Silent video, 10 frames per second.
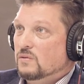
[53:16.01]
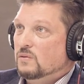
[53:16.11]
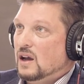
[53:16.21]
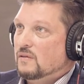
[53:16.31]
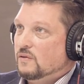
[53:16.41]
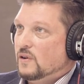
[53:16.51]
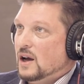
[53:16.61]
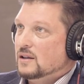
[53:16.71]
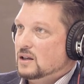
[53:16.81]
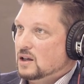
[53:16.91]
If we have a
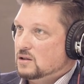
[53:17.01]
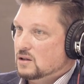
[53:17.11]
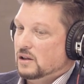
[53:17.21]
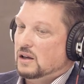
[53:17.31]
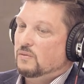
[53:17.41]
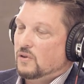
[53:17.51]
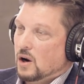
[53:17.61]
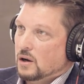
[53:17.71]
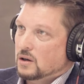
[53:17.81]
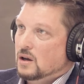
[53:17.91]
file that needs to
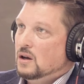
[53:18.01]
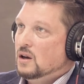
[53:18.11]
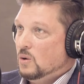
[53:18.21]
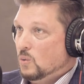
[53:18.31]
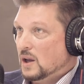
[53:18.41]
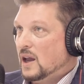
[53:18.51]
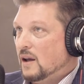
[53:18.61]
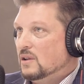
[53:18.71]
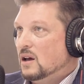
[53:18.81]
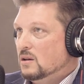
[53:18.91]
leapfrog, we
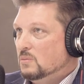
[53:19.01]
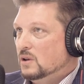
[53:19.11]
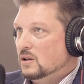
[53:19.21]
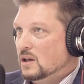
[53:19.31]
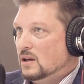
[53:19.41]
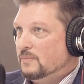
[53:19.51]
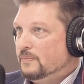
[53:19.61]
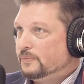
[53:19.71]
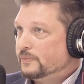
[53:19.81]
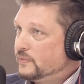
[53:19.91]
have that ability
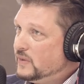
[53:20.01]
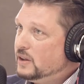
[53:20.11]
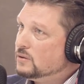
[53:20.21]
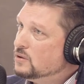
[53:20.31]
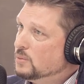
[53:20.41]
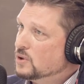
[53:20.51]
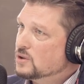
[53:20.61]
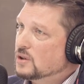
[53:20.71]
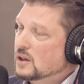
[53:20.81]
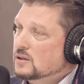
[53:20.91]
to
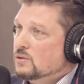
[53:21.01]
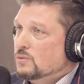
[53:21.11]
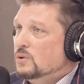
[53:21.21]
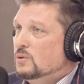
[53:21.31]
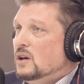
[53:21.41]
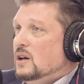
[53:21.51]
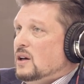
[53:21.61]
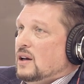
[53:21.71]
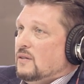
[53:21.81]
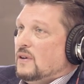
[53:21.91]
push things through.
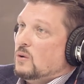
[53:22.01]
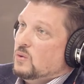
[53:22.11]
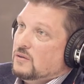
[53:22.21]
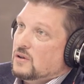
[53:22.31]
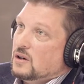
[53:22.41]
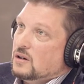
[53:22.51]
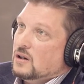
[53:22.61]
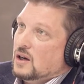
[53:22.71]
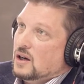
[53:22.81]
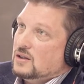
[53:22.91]
In fact, one of our
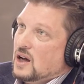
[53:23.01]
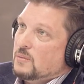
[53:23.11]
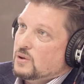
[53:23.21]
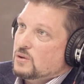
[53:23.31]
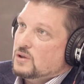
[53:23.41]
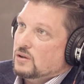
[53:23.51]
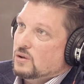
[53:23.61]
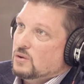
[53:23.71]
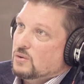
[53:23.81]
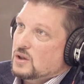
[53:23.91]
uh, top producing
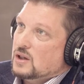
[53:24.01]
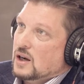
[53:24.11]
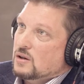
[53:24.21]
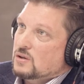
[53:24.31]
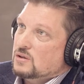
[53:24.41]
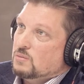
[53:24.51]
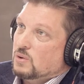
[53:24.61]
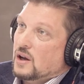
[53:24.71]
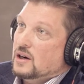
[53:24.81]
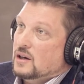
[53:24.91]
loan originators
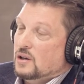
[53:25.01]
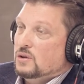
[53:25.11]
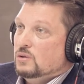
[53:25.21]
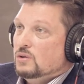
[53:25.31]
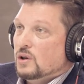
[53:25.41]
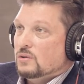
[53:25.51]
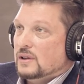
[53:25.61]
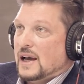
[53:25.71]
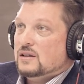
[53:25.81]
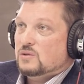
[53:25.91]
brought in a new loan
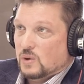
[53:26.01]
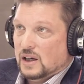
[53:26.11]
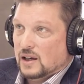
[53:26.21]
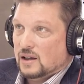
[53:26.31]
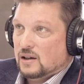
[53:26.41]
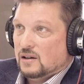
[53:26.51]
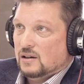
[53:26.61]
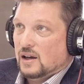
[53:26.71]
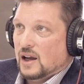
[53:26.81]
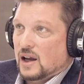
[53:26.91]
last week
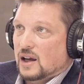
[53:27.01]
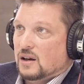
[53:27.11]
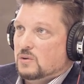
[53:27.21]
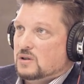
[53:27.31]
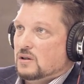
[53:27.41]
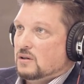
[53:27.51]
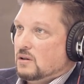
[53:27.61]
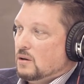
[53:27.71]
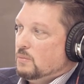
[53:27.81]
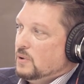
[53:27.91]
and it was a,
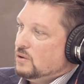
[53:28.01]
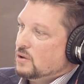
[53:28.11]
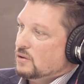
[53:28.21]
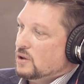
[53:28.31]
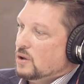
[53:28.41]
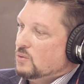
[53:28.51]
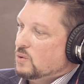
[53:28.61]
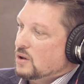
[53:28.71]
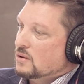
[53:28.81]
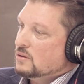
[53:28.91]
a builder loan
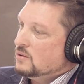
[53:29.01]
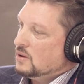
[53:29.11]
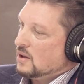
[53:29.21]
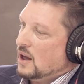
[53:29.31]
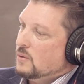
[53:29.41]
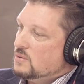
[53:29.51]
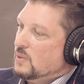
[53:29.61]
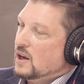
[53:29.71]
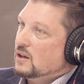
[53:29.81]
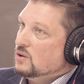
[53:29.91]
where the client was
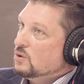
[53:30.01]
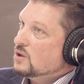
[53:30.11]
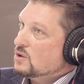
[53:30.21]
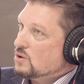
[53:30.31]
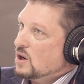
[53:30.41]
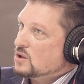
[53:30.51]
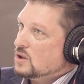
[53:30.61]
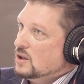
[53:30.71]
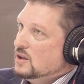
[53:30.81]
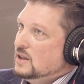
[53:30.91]
buying new
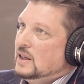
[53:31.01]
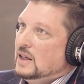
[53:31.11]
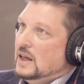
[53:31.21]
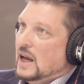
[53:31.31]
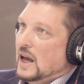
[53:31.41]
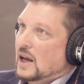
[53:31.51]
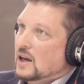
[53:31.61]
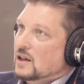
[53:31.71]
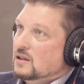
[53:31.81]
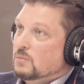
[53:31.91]
construction
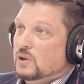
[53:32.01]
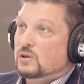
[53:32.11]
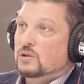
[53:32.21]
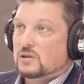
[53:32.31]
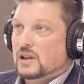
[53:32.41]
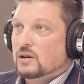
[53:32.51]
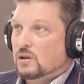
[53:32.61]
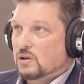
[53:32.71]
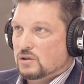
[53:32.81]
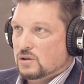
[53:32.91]
and the builder's
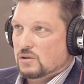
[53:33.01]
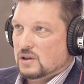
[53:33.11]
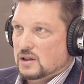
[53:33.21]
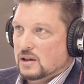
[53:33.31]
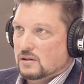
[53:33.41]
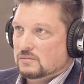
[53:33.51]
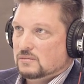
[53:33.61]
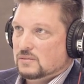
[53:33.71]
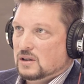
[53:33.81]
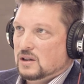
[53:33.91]
lender couldn't do the deal.
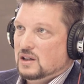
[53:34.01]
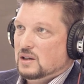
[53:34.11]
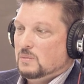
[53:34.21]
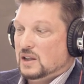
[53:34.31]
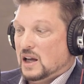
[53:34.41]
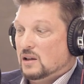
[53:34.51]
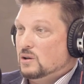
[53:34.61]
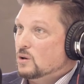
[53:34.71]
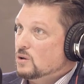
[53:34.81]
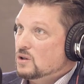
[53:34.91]
But they had
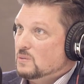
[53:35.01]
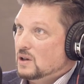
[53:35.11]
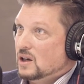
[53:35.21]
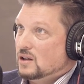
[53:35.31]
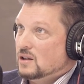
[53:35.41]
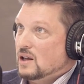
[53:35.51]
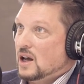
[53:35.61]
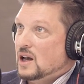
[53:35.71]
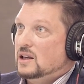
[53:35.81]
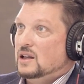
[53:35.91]
their earnest money on the
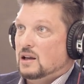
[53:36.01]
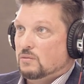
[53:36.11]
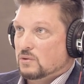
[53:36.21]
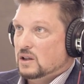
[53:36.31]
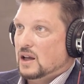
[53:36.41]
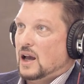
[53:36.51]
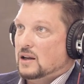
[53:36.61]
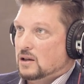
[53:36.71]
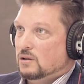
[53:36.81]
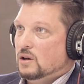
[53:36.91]
line and they really mm.
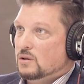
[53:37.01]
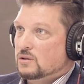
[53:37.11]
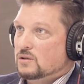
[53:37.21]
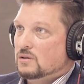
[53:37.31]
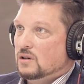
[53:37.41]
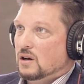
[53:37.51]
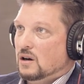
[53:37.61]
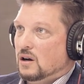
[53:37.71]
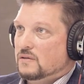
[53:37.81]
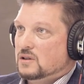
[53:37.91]
had to close. They're in the
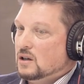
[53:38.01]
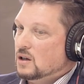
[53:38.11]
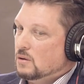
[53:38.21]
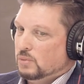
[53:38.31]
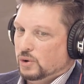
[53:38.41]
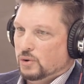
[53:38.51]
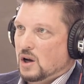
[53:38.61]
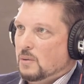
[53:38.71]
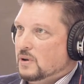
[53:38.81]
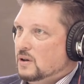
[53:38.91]
hot seat. All of a sudden it blew up yeah.